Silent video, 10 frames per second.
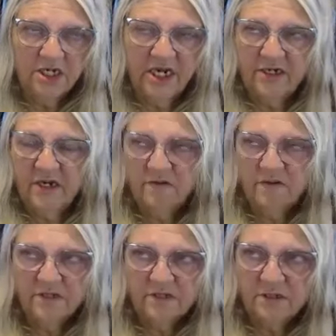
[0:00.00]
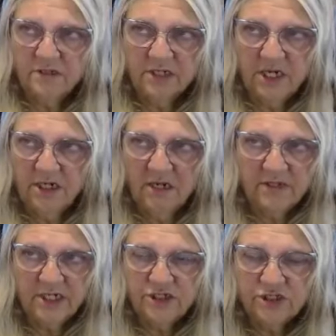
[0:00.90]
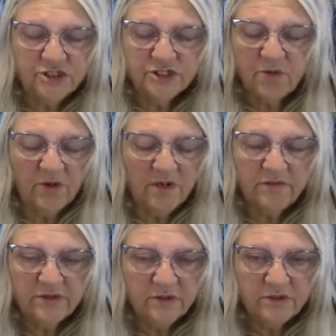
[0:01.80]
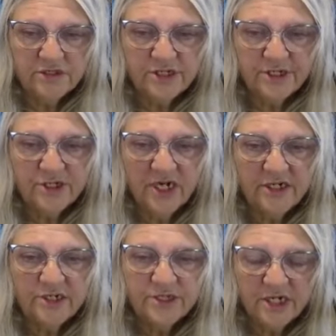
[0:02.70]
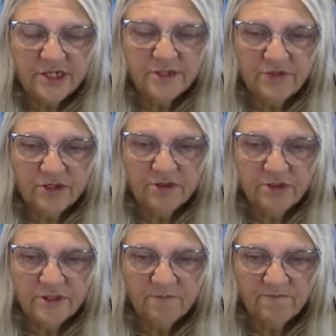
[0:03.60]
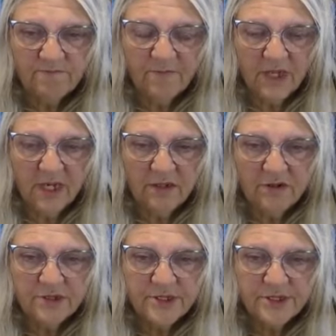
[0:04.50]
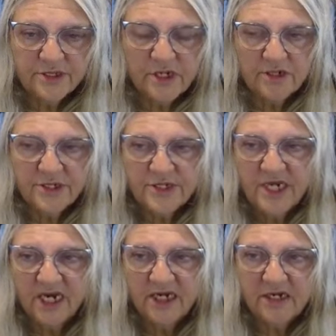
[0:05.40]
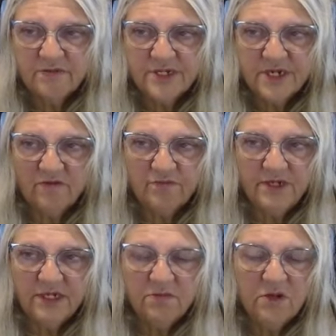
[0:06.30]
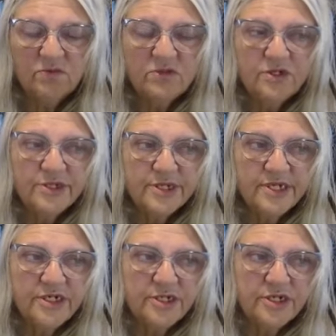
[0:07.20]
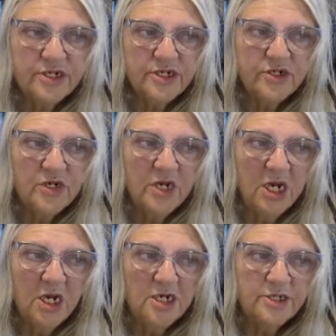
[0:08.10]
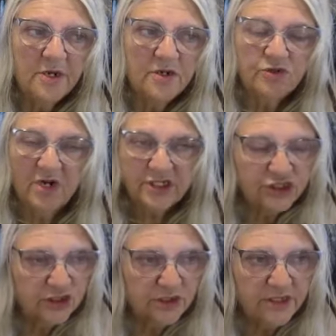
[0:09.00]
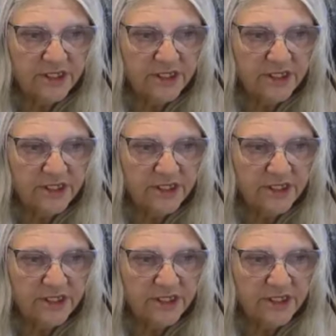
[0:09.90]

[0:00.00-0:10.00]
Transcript: getting out in nature, just whatever. Just try and transmute those negative self-pity moments into gratitude,